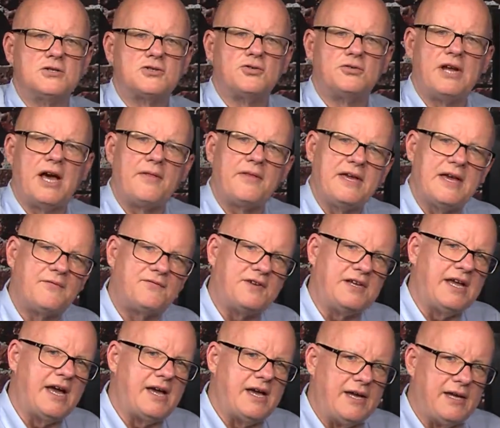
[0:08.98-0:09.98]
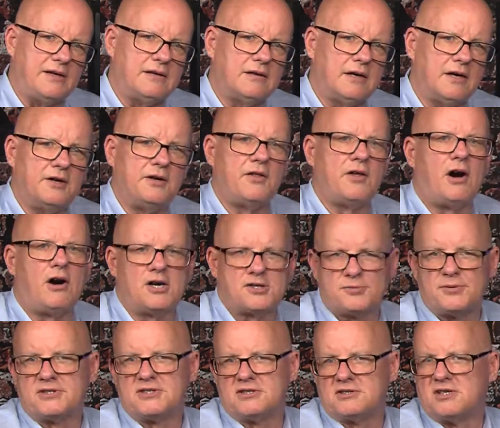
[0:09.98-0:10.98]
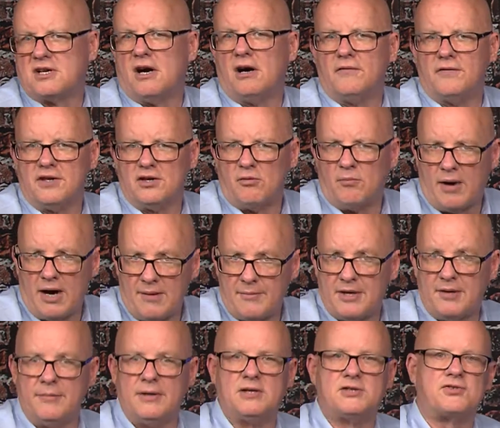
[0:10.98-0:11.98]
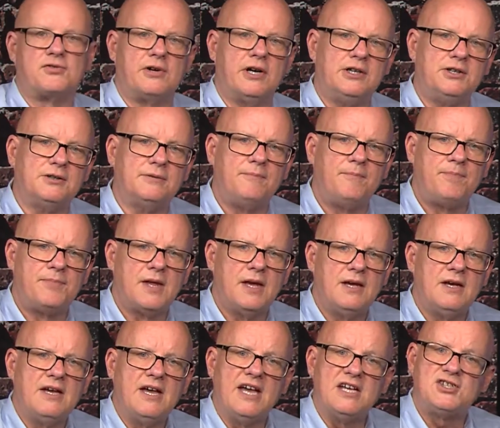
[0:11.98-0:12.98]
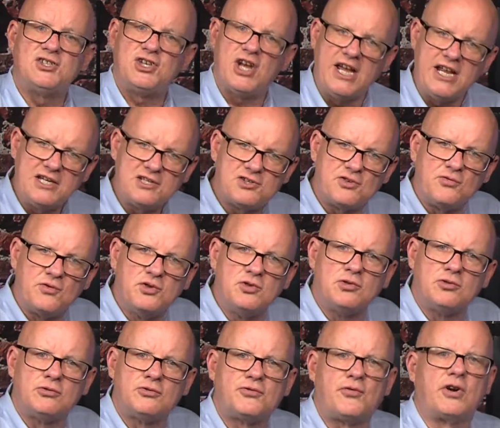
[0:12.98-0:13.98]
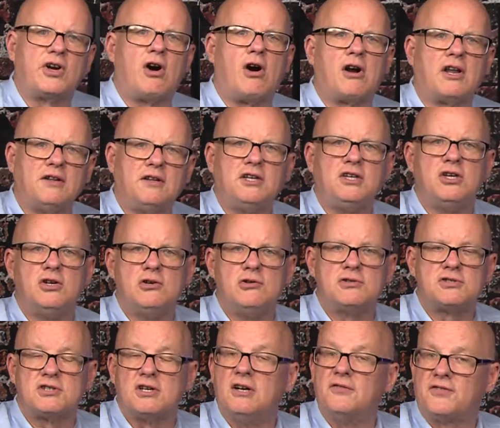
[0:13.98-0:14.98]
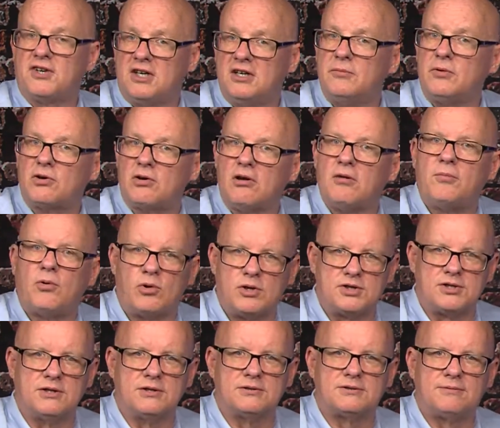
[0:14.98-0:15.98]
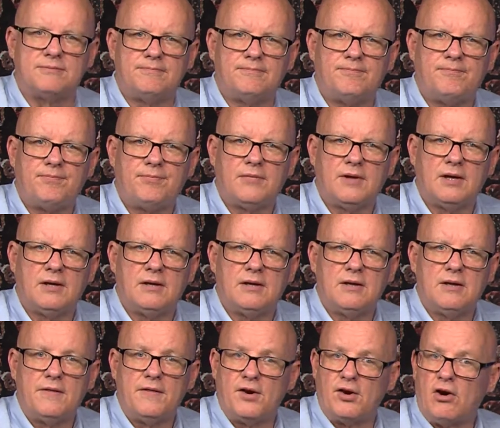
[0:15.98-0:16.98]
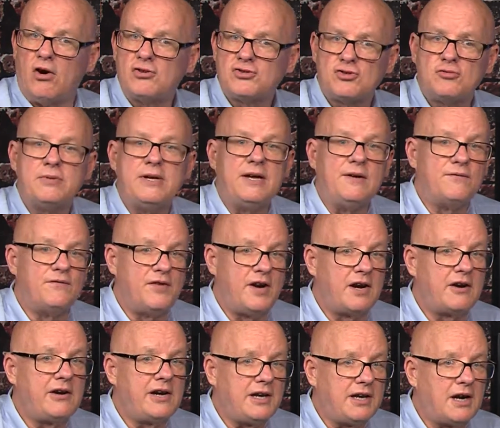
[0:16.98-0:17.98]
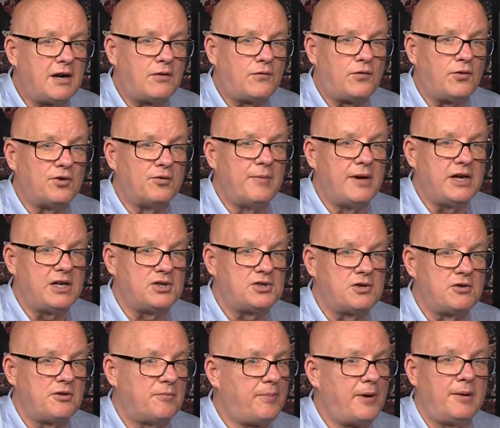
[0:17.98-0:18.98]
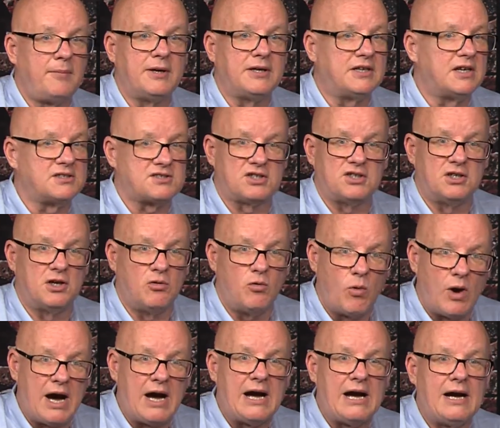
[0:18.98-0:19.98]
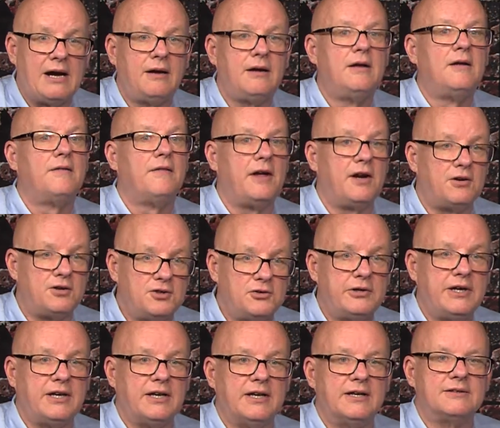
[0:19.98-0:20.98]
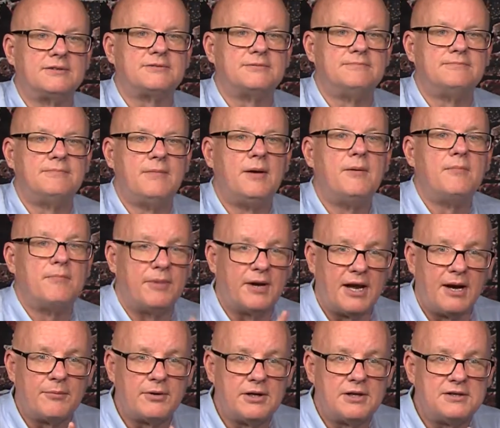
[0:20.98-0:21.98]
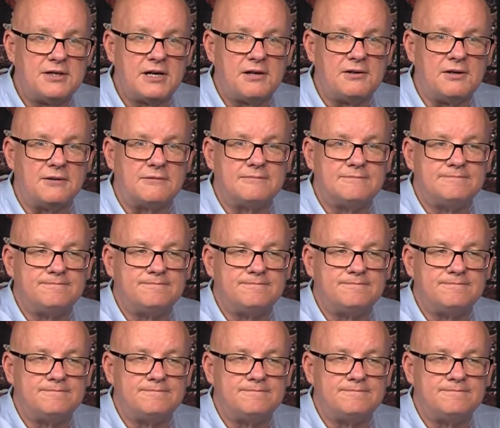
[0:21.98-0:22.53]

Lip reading: So now the FDA, under the auspices of the Obama administration, has changed the rules regarding the use of chemical abortions. They're also being very careful to make sure the public doesn't know why they are doing this, but I'm going to tell you.